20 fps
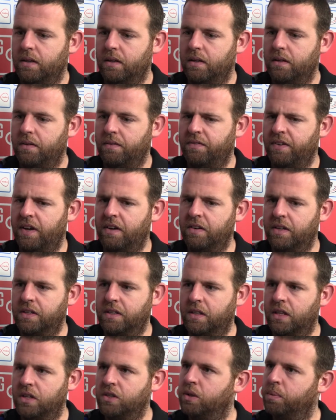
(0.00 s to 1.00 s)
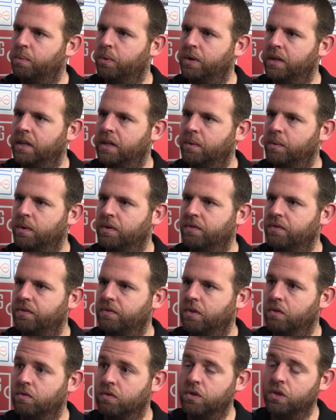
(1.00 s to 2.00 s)
Very disappointed with
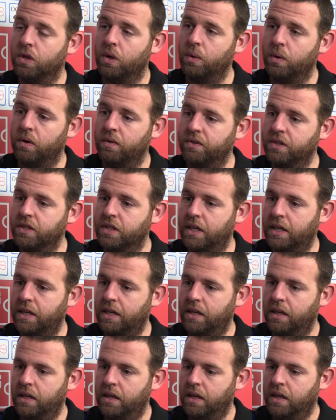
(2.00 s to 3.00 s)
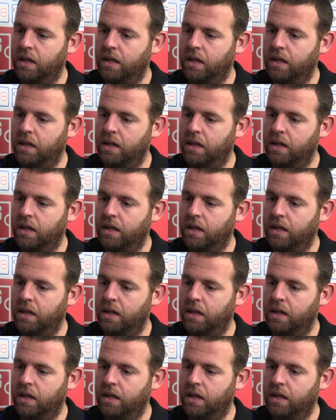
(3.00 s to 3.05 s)
the result, obviously.